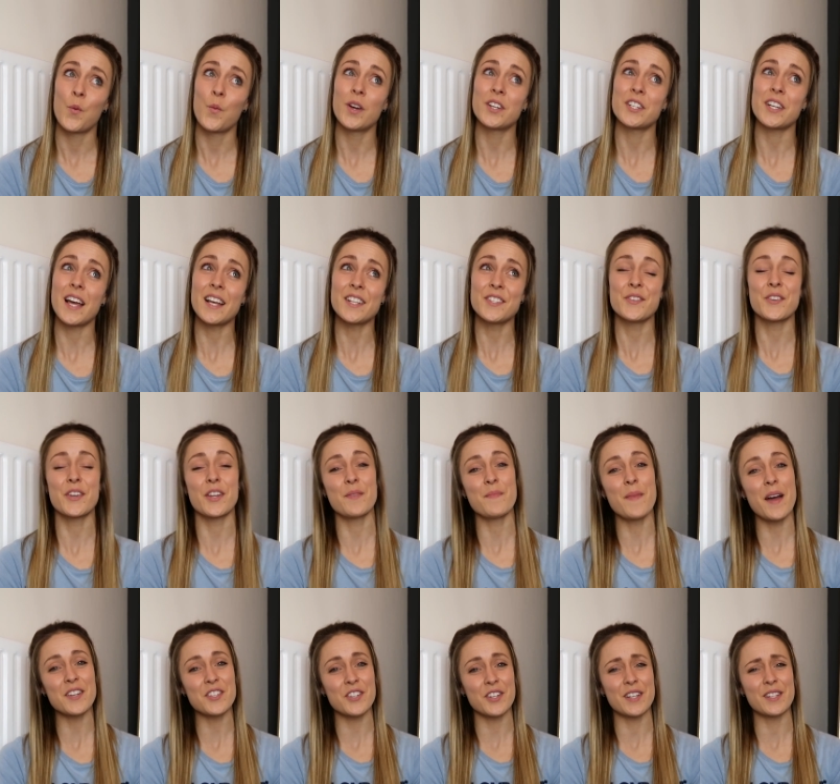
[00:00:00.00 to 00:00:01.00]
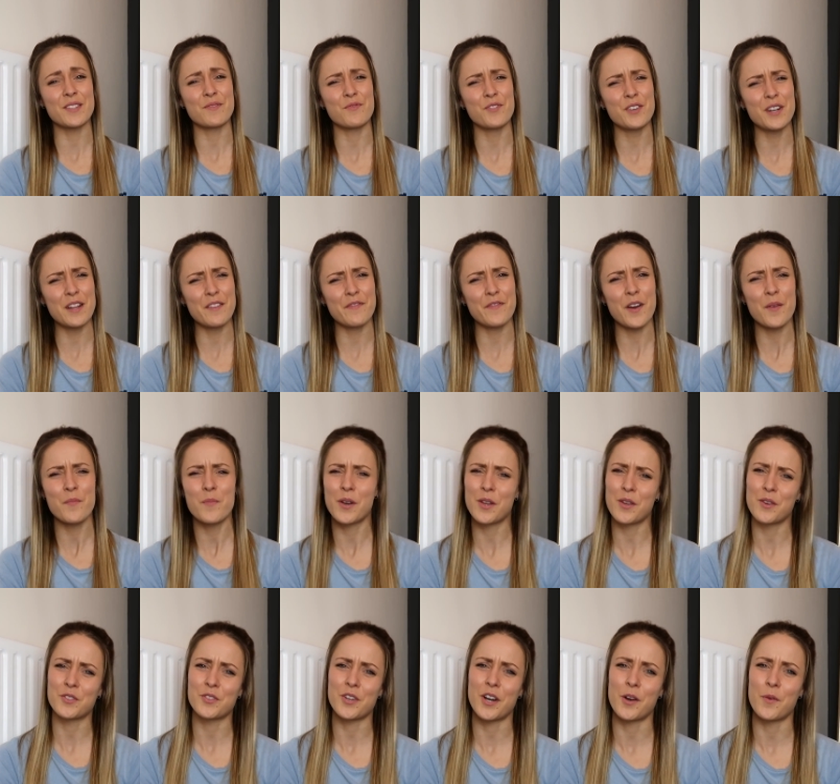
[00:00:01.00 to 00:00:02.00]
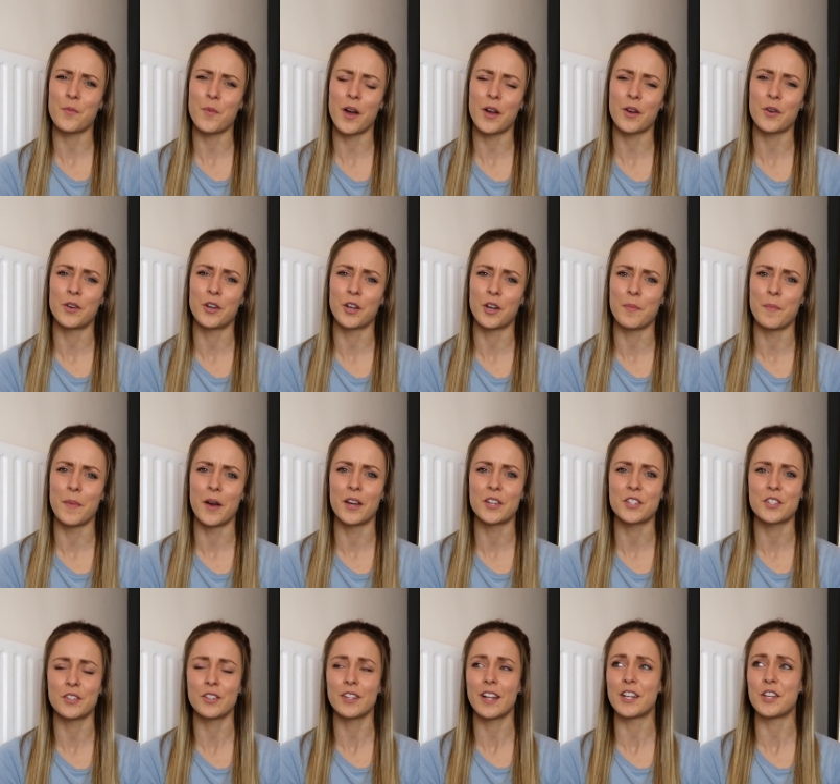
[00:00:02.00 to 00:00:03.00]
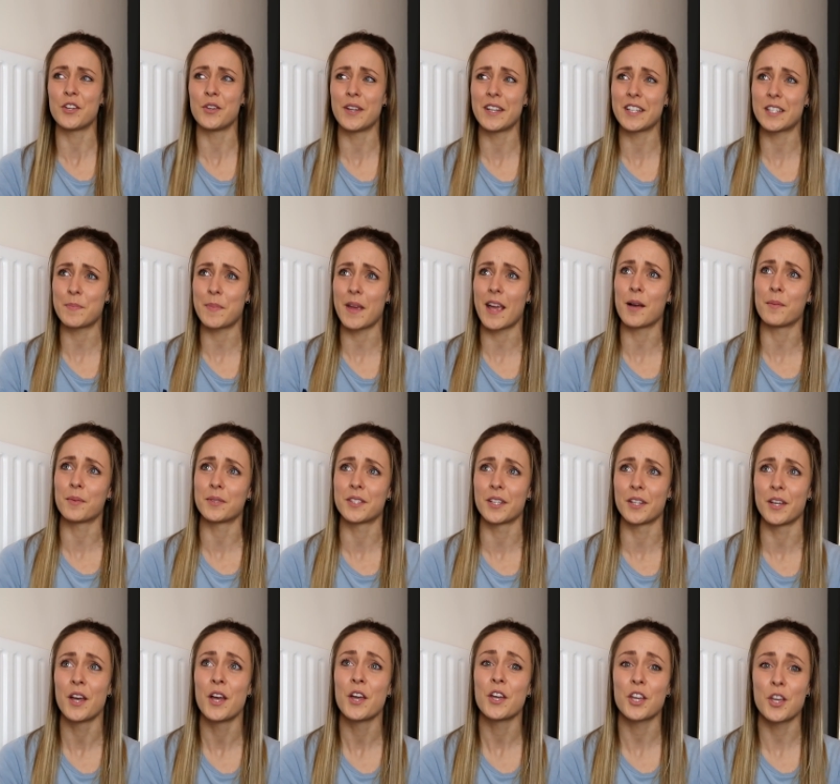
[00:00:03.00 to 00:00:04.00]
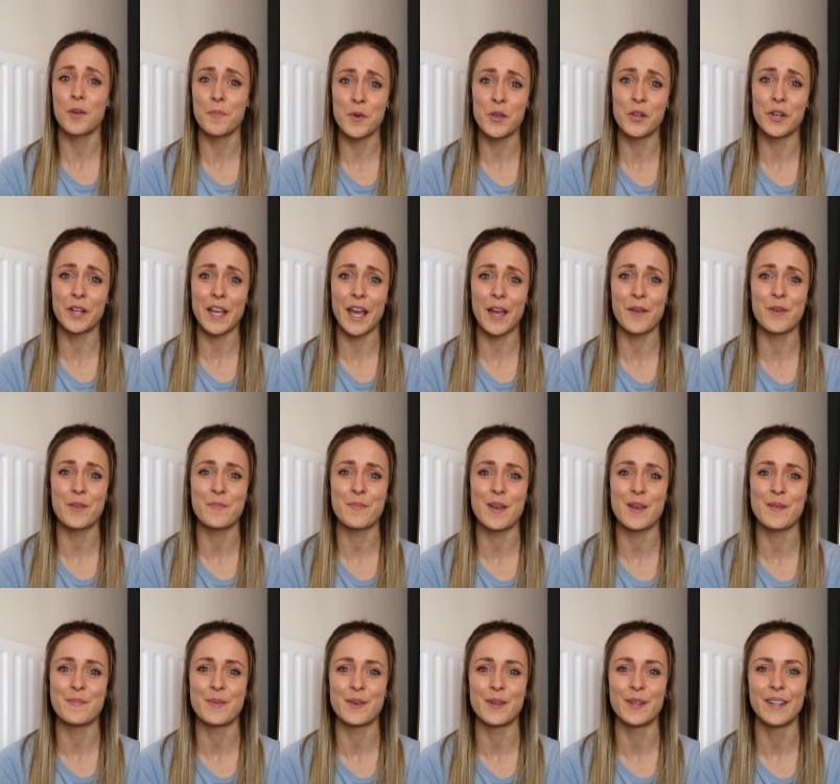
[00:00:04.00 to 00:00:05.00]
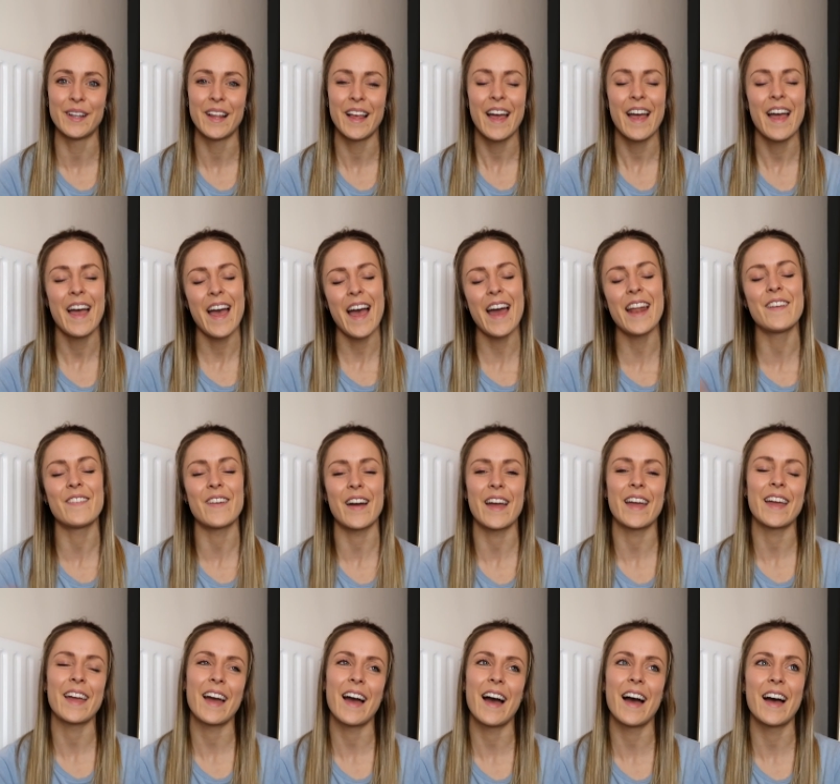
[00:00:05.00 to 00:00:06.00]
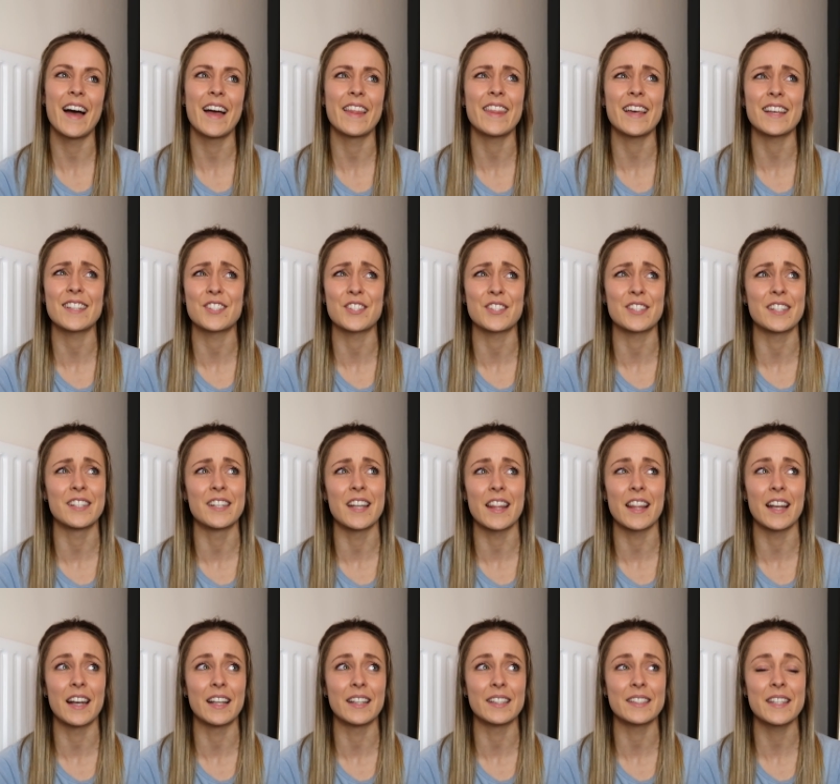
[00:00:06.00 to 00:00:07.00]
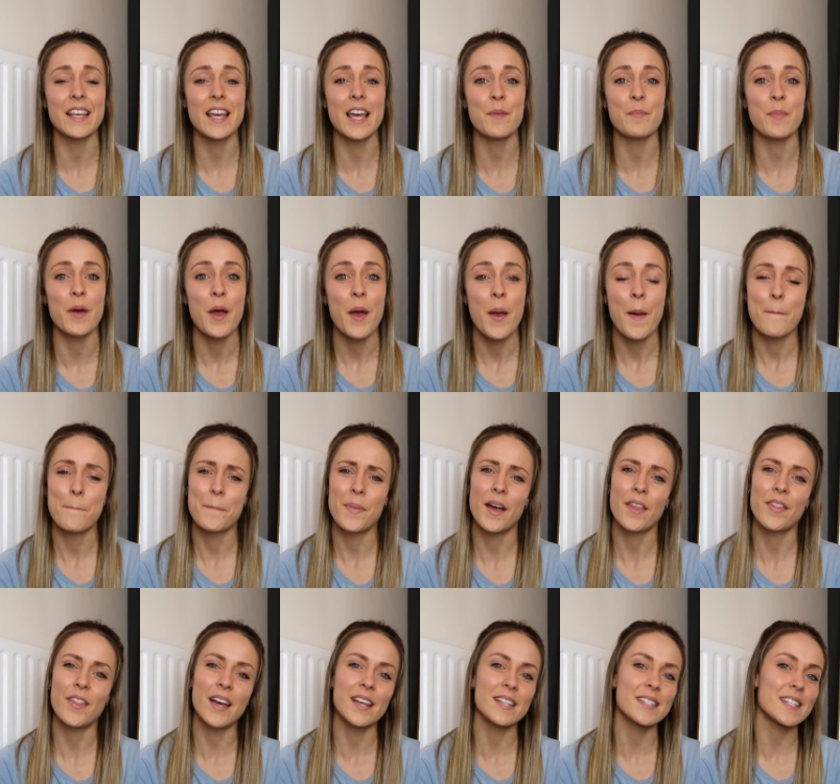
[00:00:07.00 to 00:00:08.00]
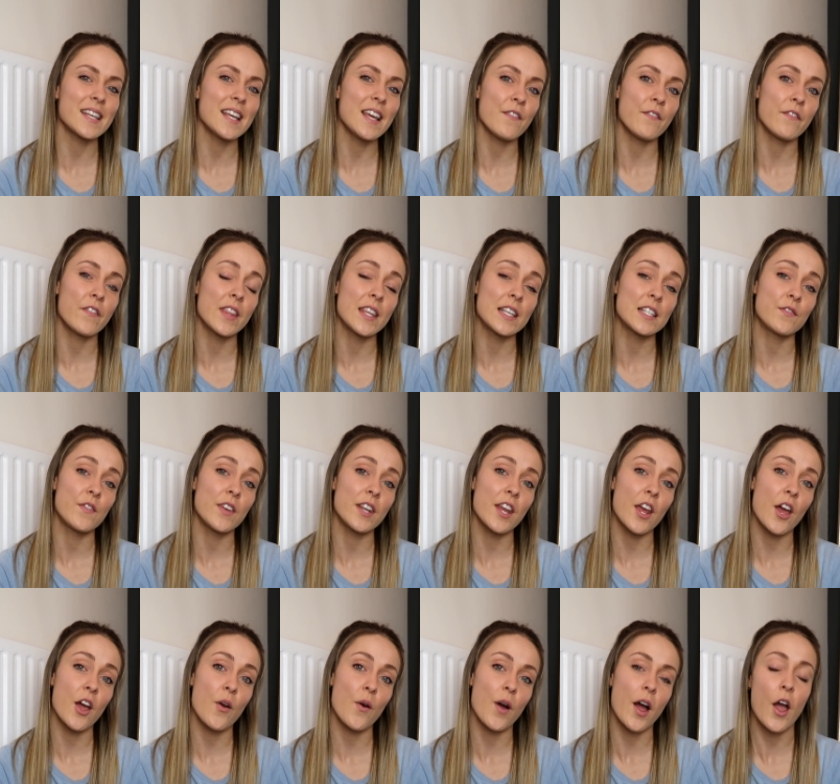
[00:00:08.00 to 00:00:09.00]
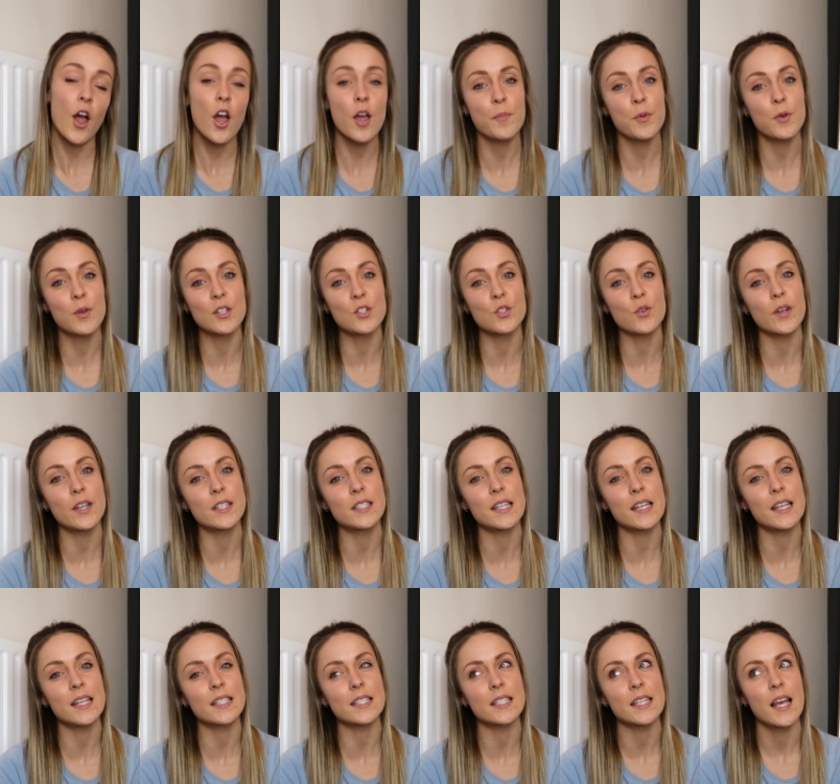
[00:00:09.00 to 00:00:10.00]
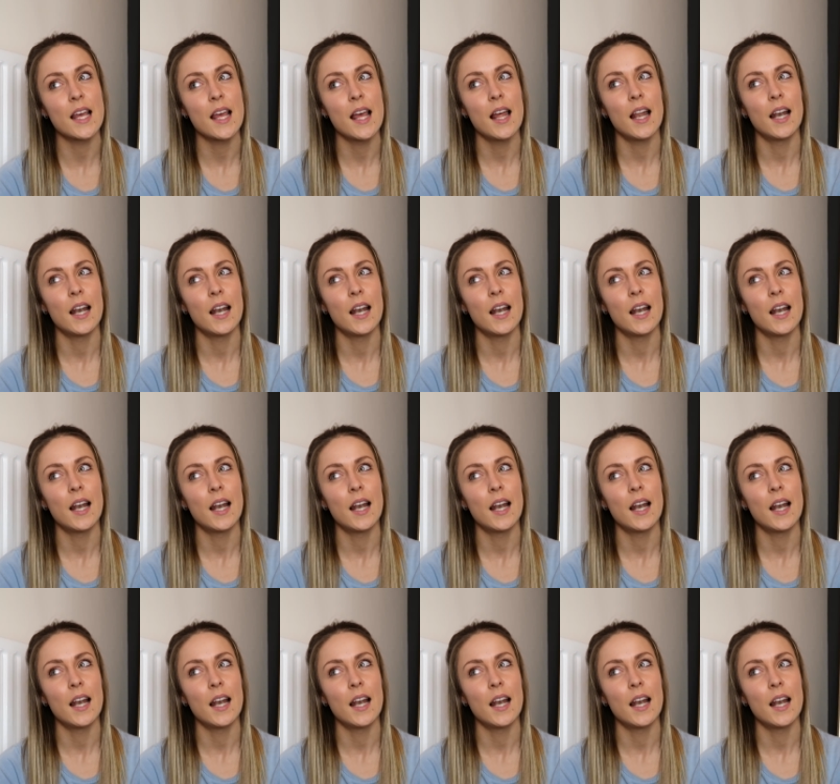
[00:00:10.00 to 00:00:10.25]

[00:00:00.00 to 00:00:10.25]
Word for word: Which as you can imagine is really fun when you're trying to work on a commercial and you need to be able to communicate with people. Anyway, uh, that's just another little tip, but that's it for this video. I hope you enjoyed it.